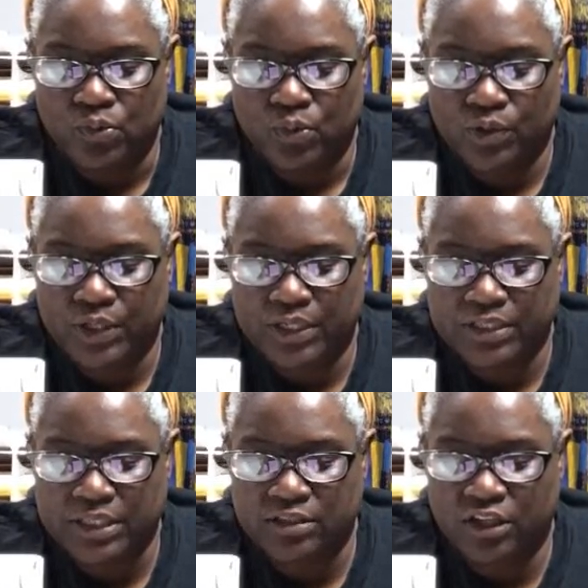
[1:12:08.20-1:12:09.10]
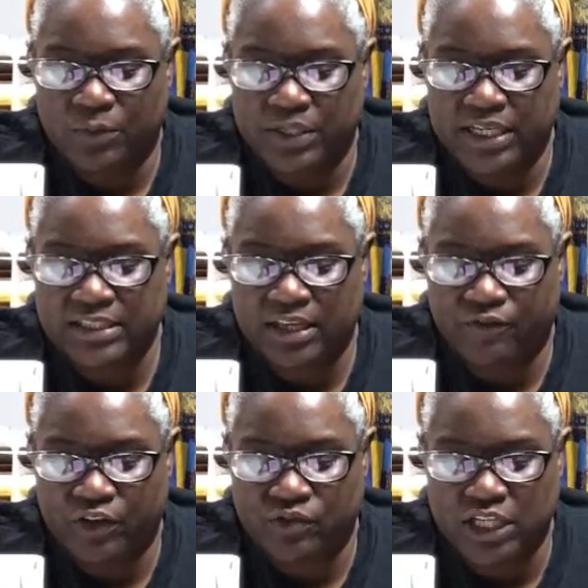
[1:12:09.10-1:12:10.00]
Cool Girl says, look, when they say
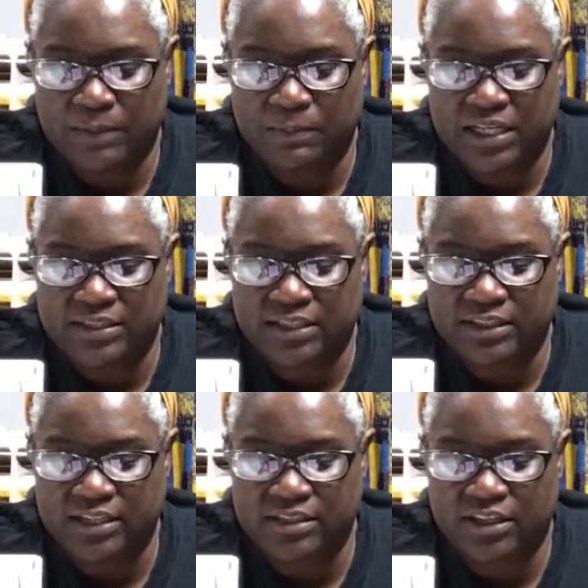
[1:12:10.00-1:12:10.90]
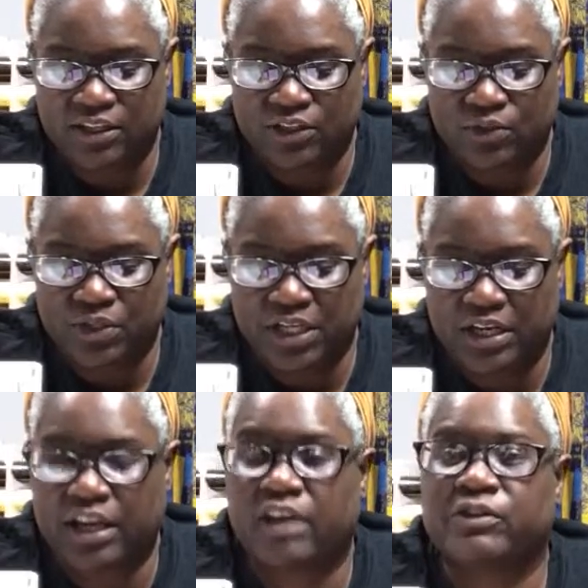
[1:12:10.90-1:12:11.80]
15 minutes, that doesn't include
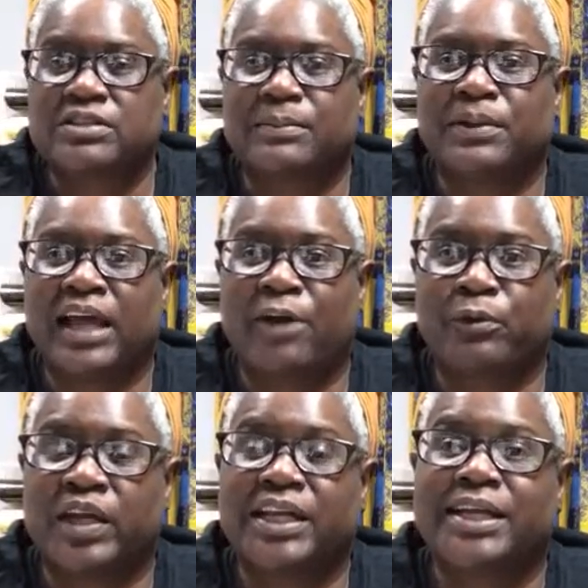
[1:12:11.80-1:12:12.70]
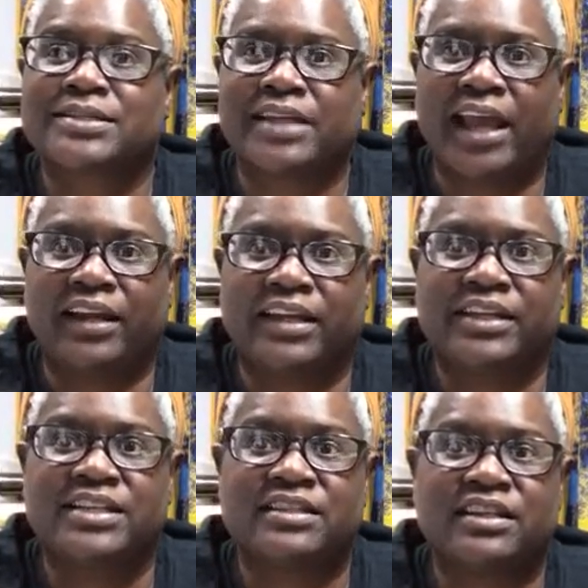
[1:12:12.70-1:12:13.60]
getting every supply ready. Exactly. It
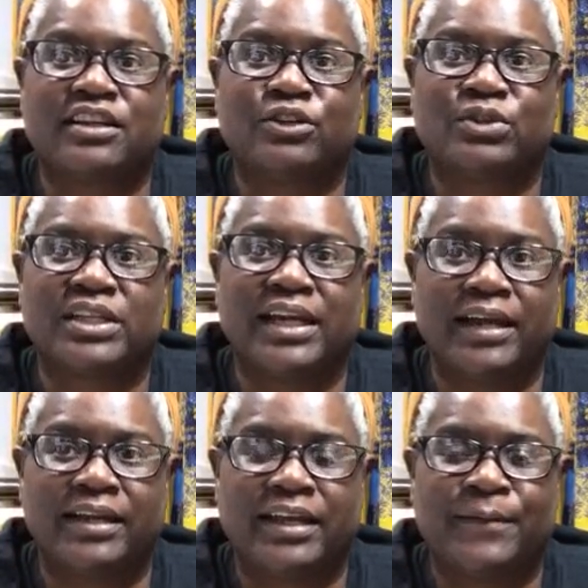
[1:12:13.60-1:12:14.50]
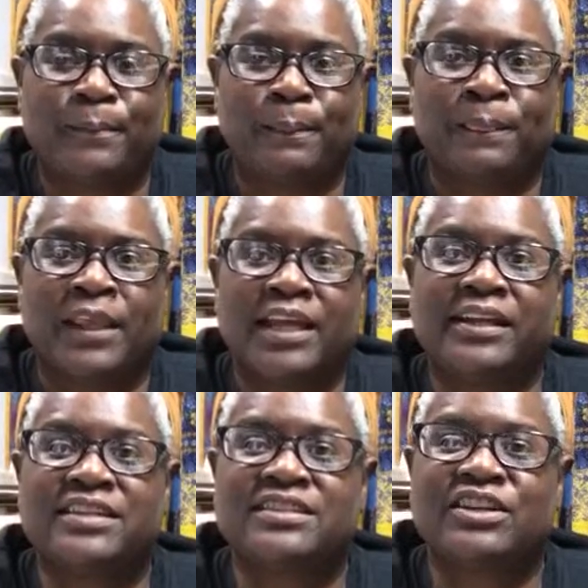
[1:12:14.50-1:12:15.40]
doesn't include the cutting. It
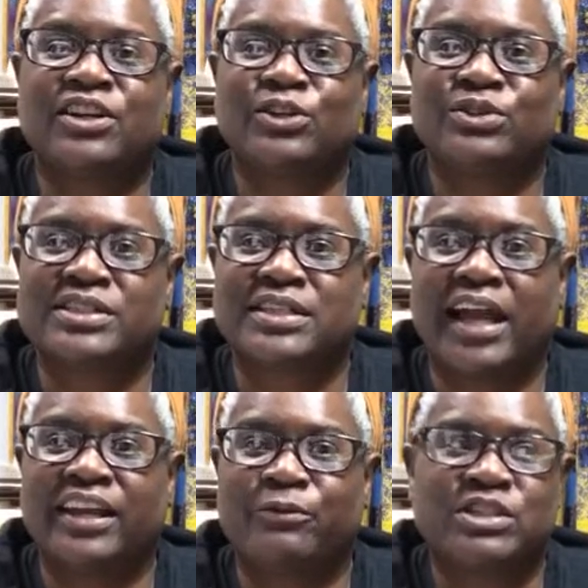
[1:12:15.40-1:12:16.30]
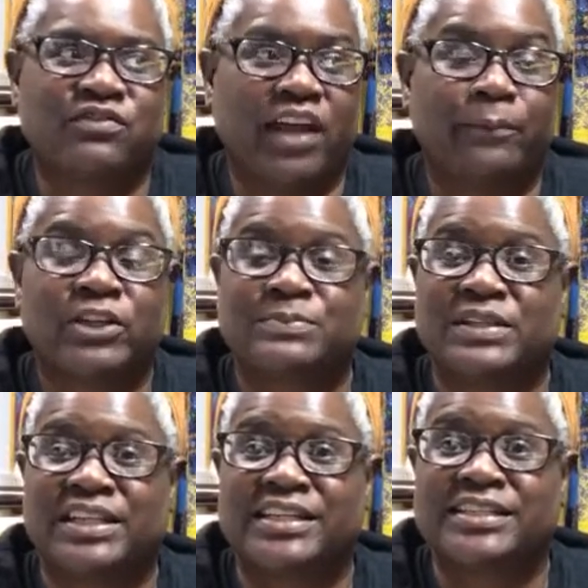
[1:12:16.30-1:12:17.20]
doesn't include deciding which fabrics
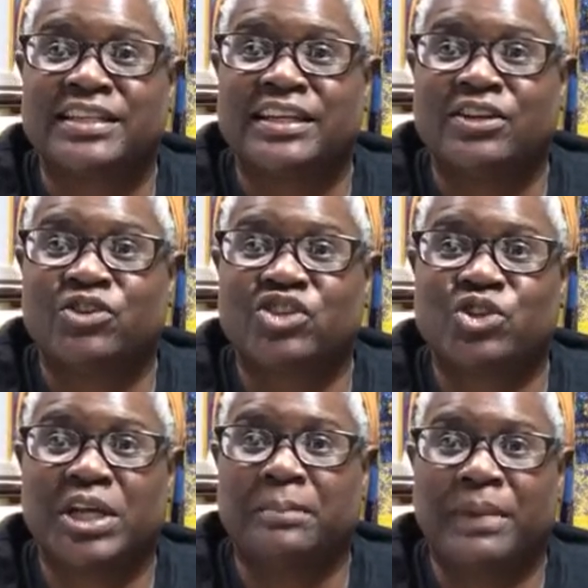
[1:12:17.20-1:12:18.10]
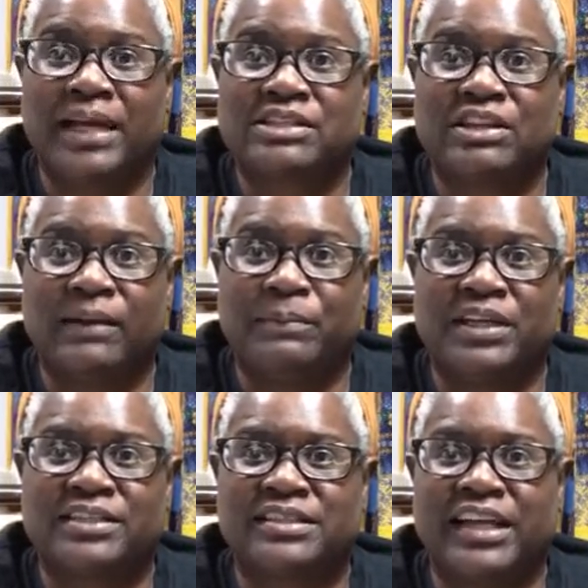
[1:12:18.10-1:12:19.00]
because that you're going to match up
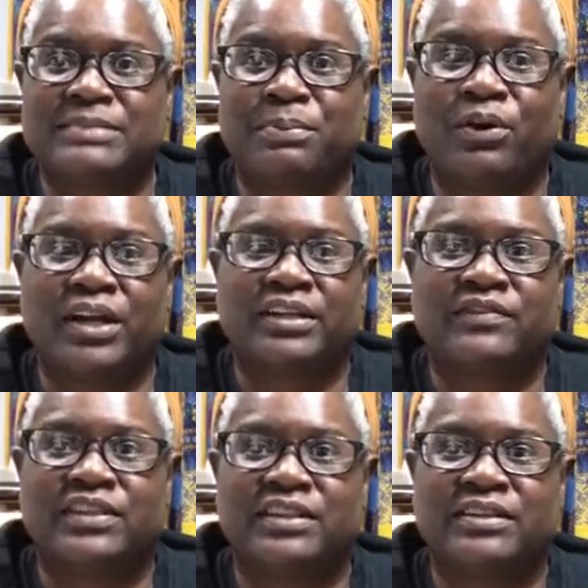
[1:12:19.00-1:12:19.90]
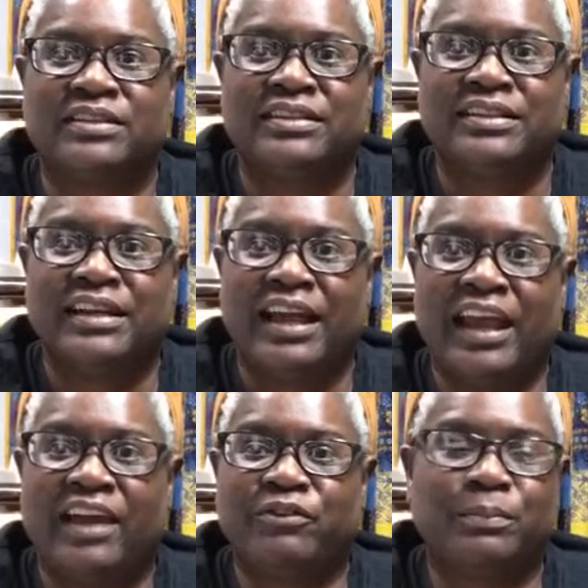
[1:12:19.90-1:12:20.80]
because that's part of the
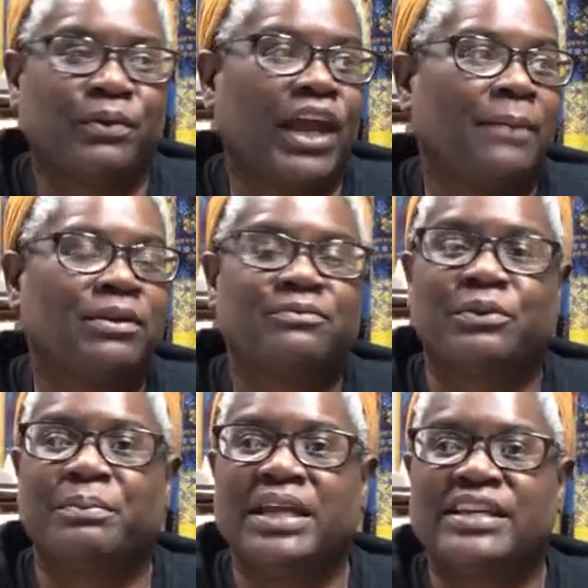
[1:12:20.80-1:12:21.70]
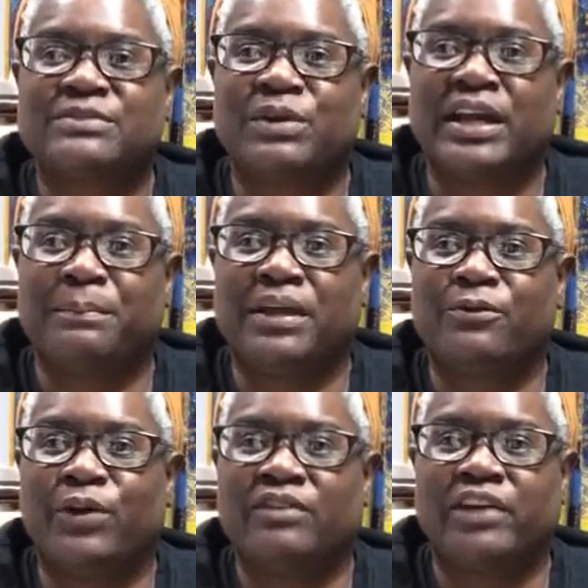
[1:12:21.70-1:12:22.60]
half the problem for me is when I pick
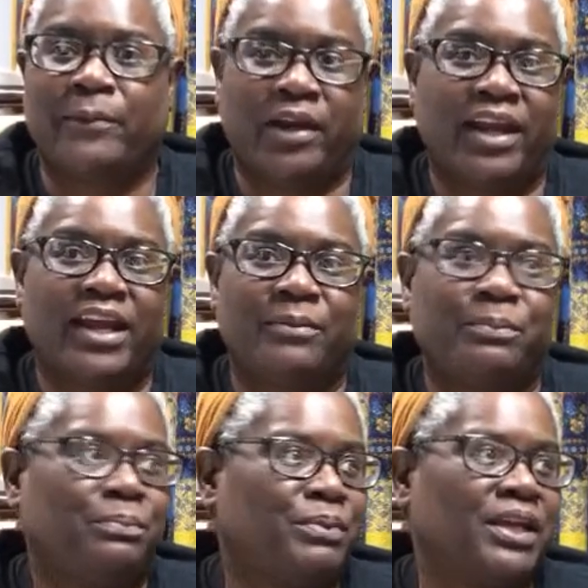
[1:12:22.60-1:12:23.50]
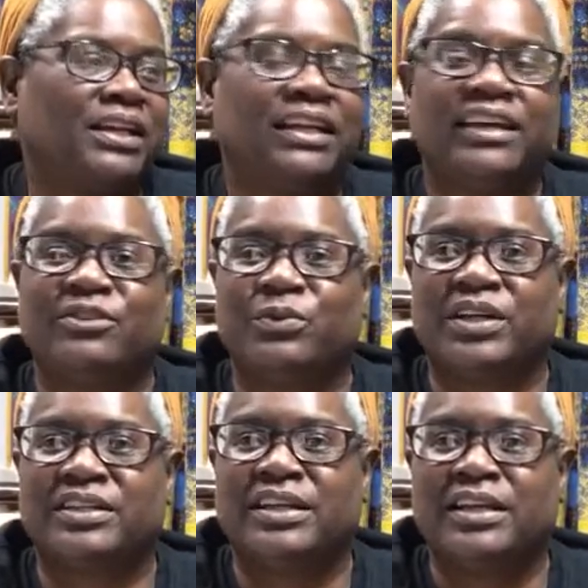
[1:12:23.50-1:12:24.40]
one fabric, I got to pick another
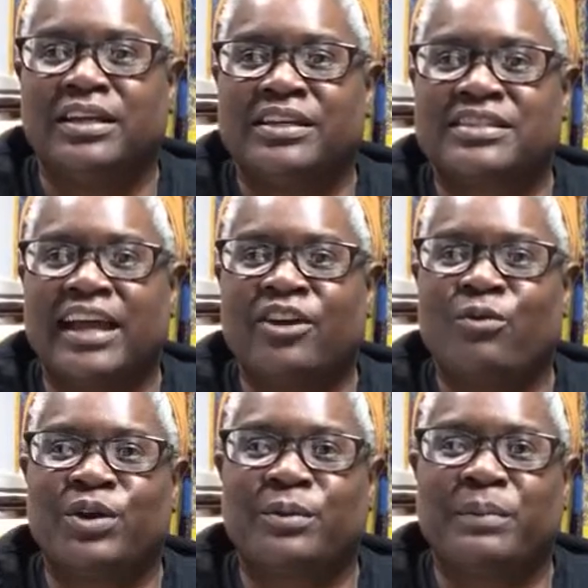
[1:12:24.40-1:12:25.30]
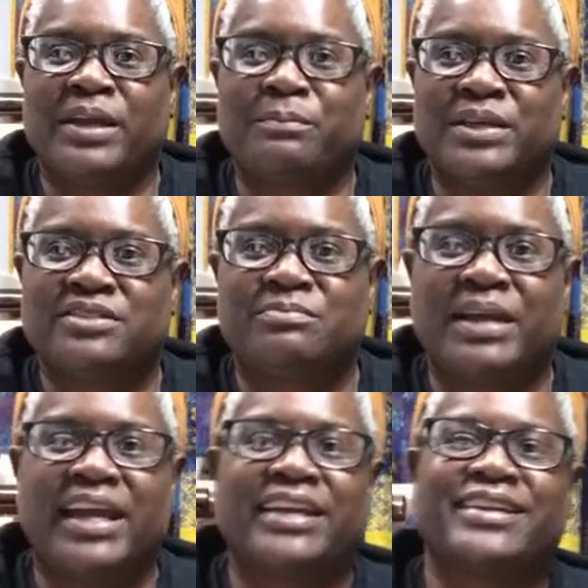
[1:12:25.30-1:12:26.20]
one because I don't want to make
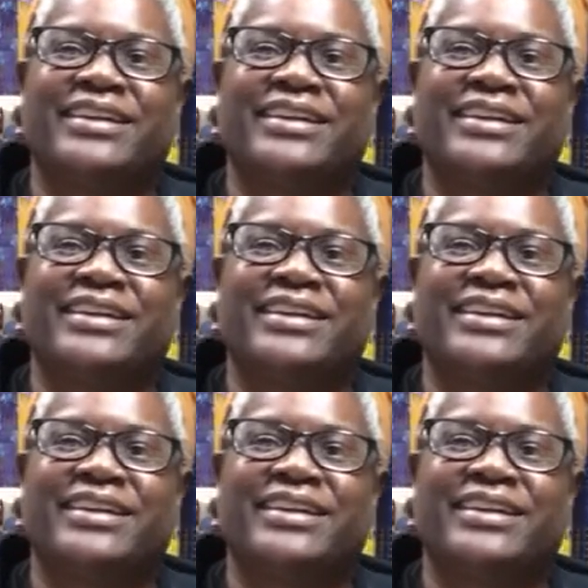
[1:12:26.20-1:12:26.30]
mismatch,